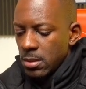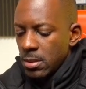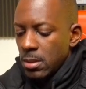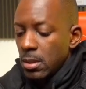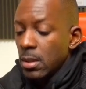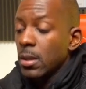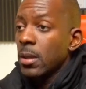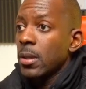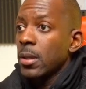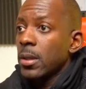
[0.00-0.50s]

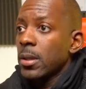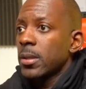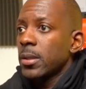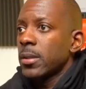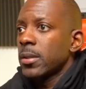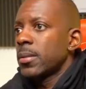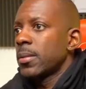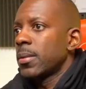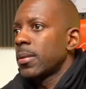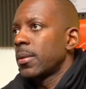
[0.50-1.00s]

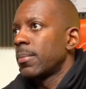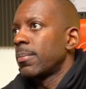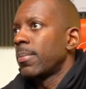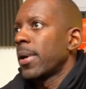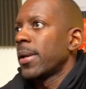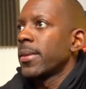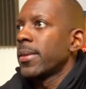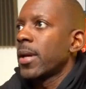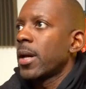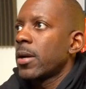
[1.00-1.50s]
and by
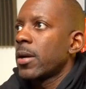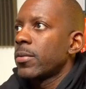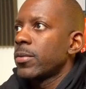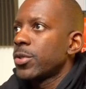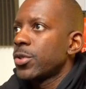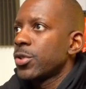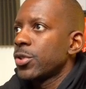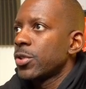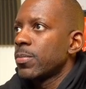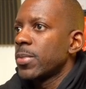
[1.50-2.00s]
now it
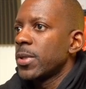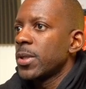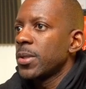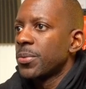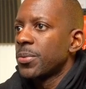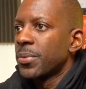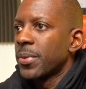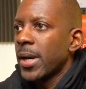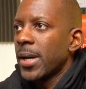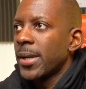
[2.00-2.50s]
should be
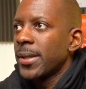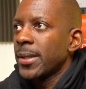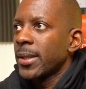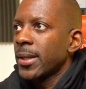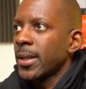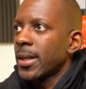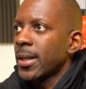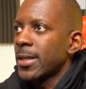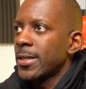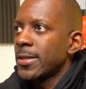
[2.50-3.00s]
running
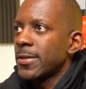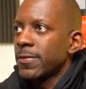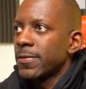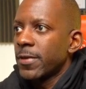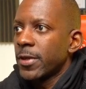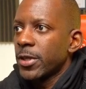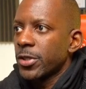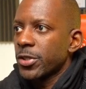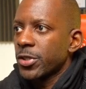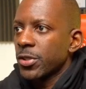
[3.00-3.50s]
ISE
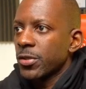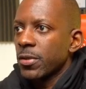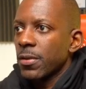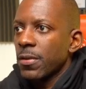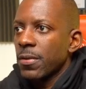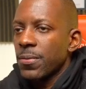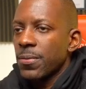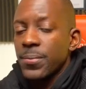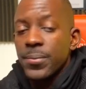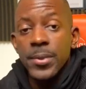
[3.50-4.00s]
version
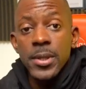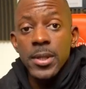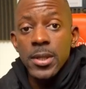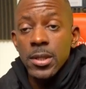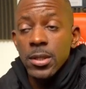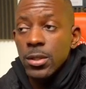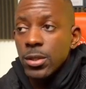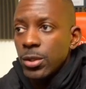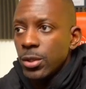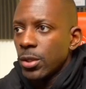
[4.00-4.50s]

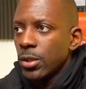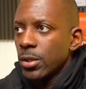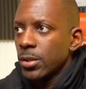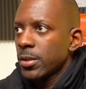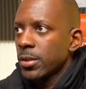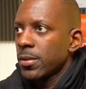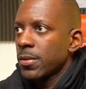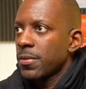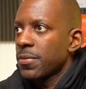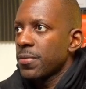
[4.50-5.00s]

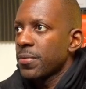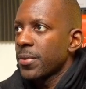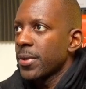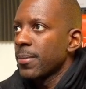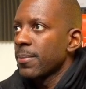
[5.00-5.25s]
3.3.